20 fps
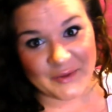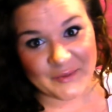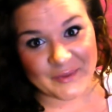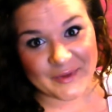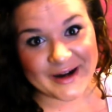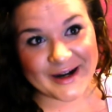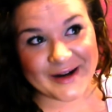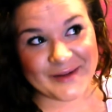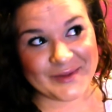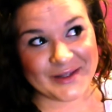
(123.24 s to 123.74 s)

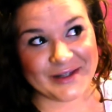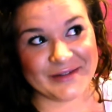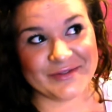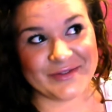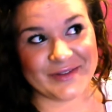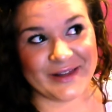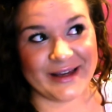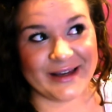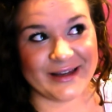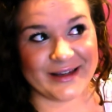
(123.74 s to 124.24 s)
where I'm live
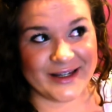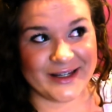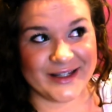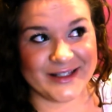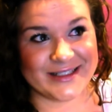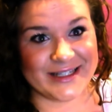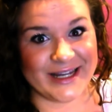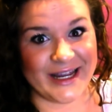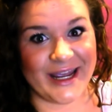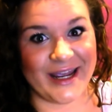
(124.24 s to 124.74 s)
like
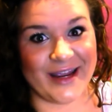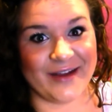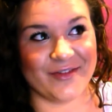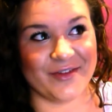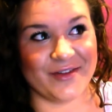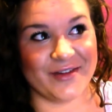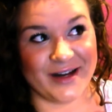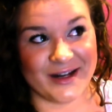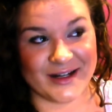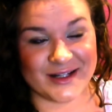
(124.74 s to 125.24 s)
staying for
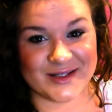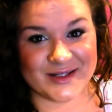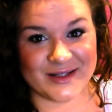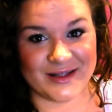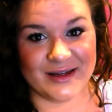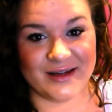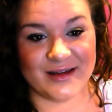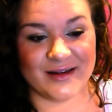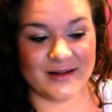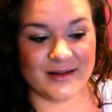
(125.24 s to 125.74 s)
the next
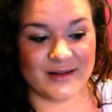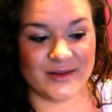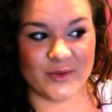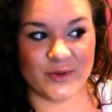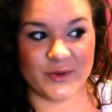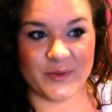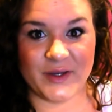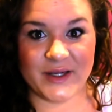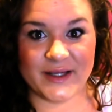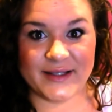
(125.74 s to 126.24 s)
like
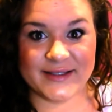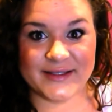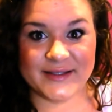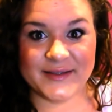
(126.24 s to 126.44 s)
three weeks.